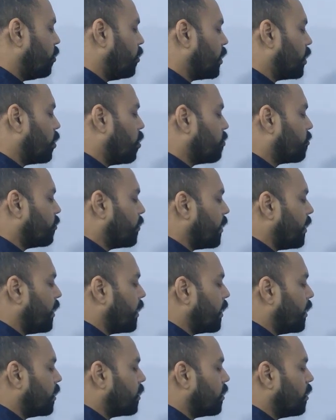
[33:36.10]
You can also
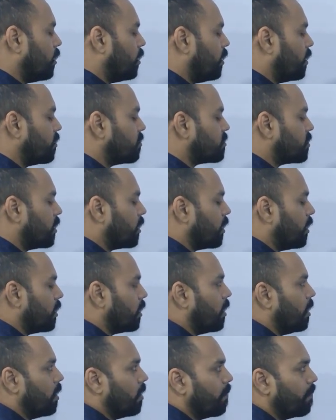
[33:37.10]
take it, let us take
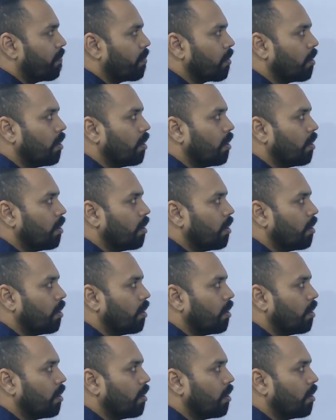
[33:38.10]
it n.